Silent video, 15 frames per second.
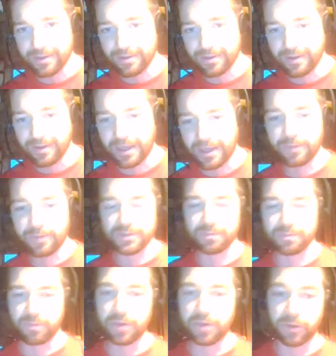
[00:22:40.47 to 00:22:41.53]
and
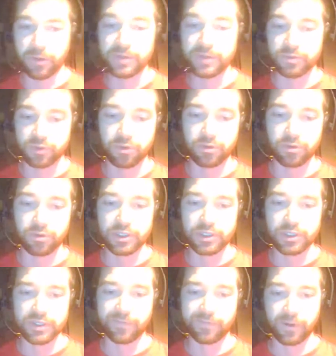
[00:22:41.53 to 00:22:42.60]
it was truly just
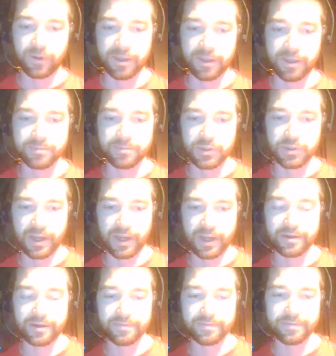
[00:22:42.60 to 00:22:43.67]
for him to kind of,
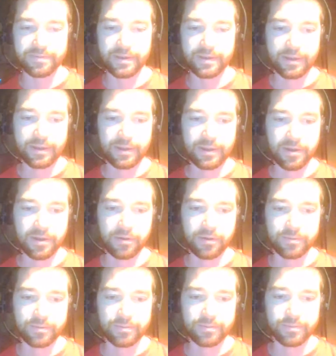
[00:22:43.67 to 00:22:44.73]
you know,
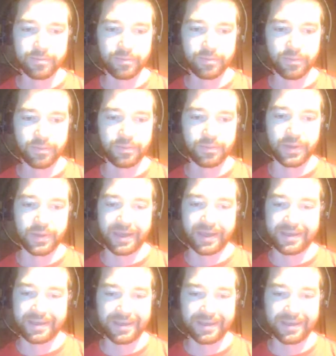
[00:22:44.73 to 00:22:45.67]
like